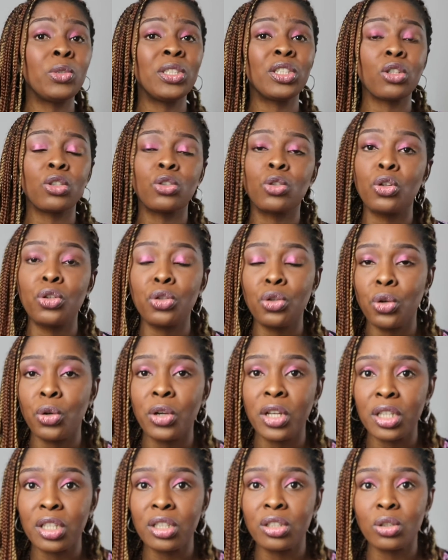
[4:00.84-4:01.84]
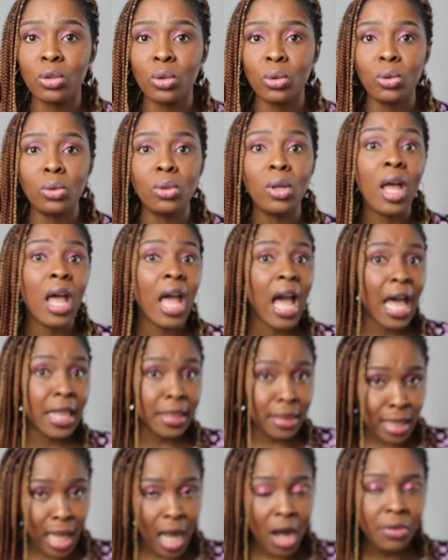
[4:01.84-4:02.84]
is also new in the school
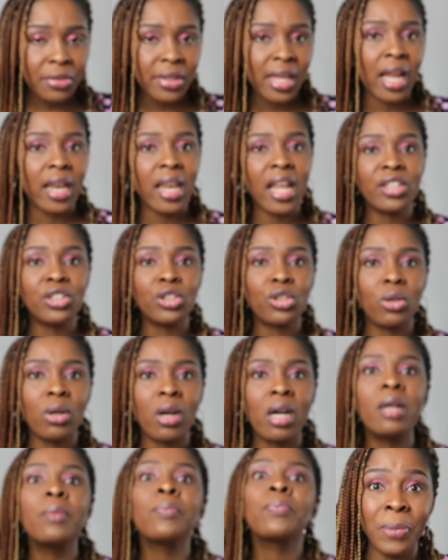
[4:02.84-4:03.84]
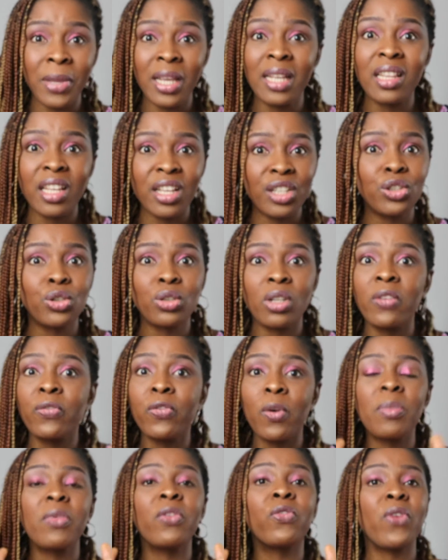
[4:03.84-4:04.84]
and now their lecturer, picked interest
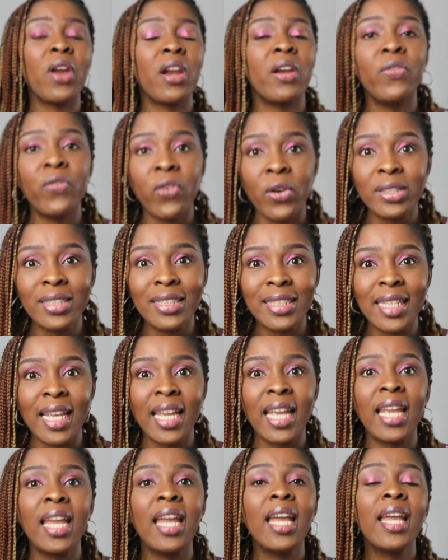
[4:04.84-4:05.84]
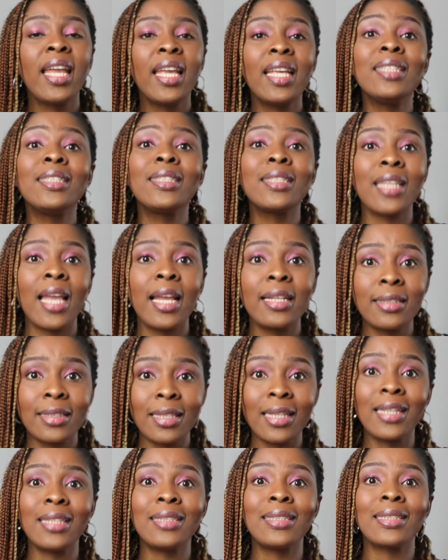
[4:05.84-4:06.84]
from the very first day he set
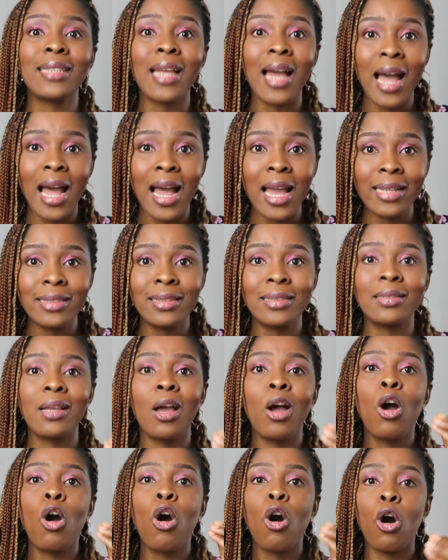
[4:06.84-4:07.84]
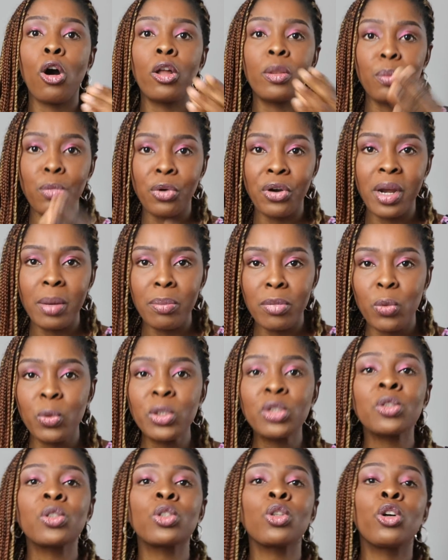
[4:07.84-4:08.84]
his eyes on Moremi,
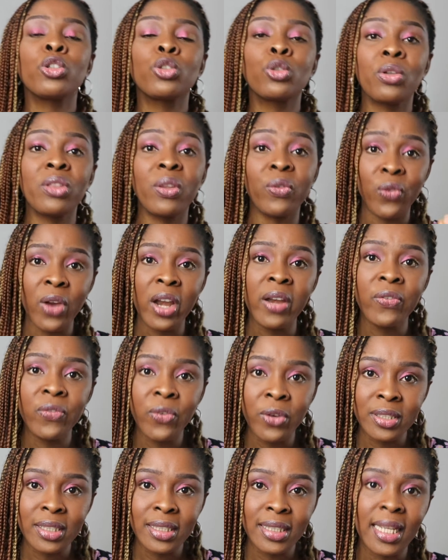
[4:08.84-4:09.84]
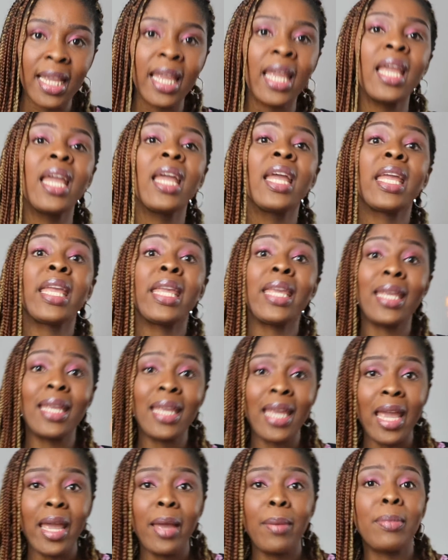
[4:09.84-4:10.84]
which was also the very first day he
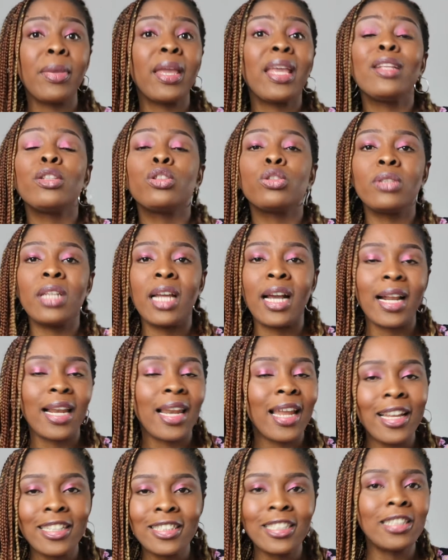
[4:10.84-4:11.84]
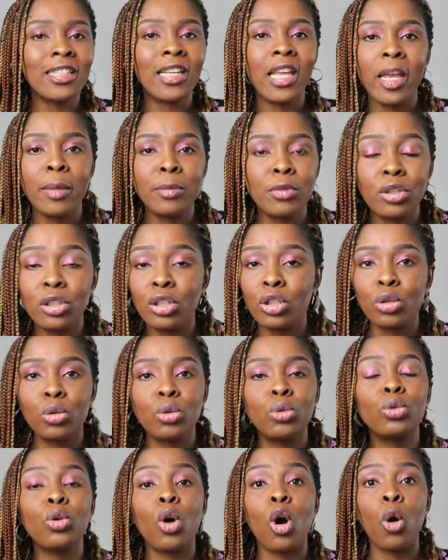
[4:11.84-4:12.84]
came into their class, he came to the
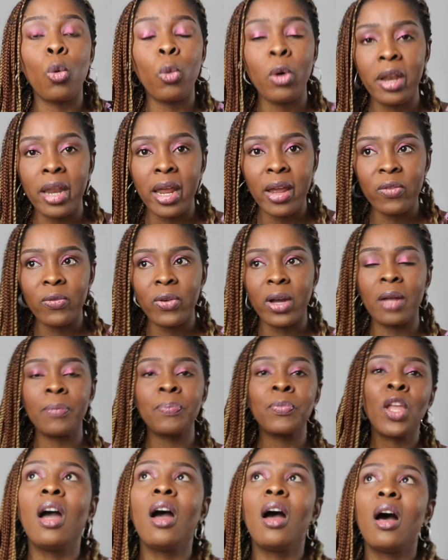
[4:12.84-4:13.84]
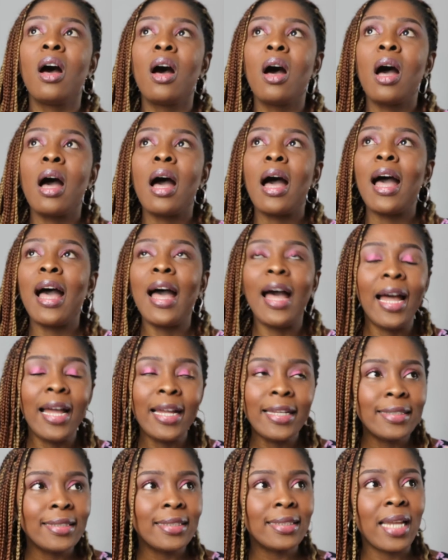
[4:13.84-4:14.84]
school or whatever.
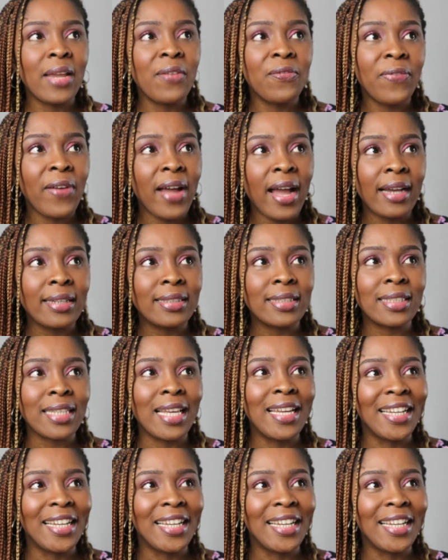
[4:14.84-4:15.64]
And in fact,